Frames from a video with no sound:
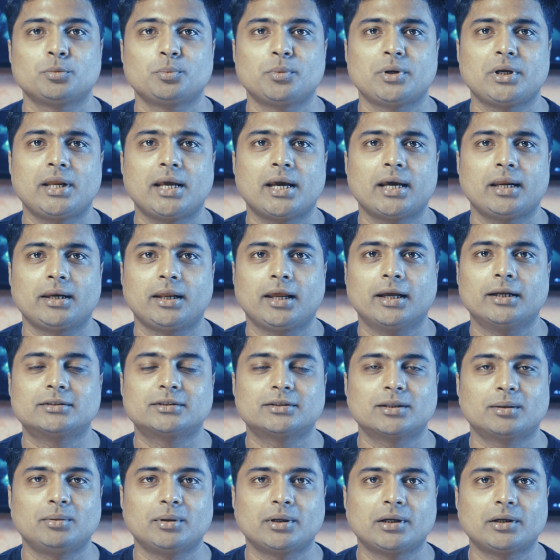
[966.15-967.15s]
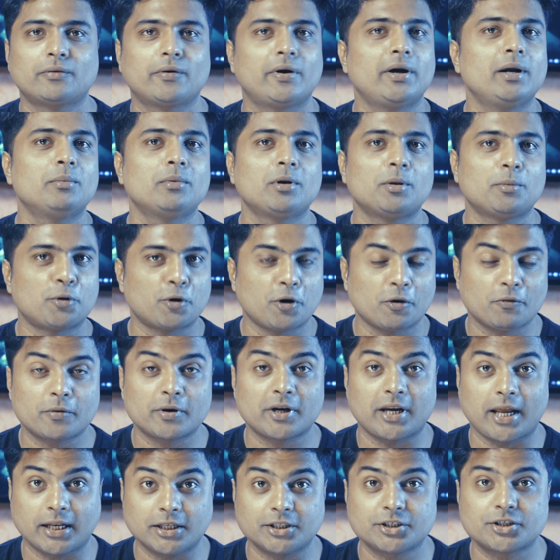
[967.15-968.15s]
media and get some incredible amount of
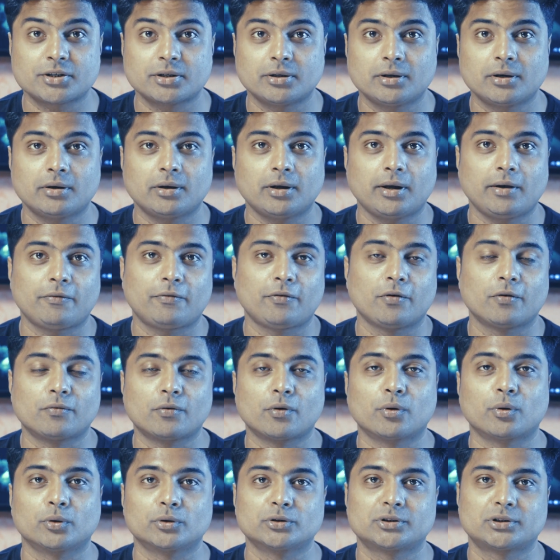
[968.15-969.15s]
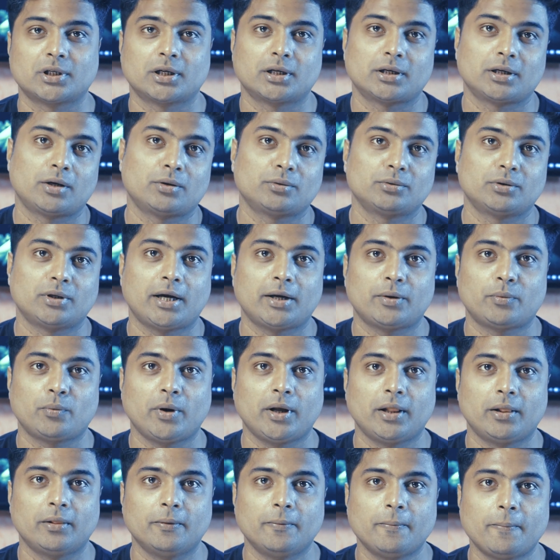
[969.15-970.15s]
attention if your photos turn out that
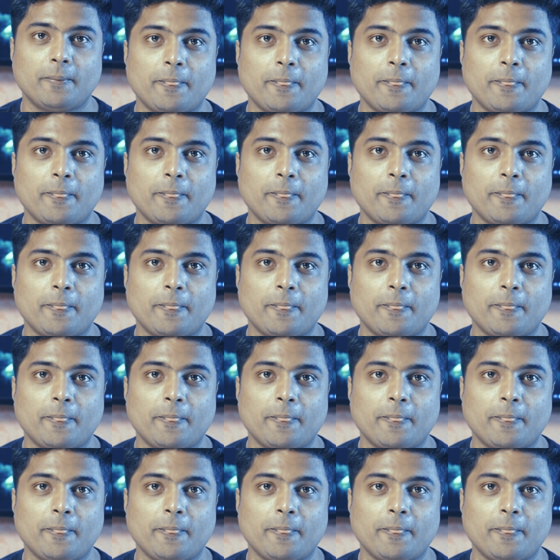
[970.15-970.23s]
well.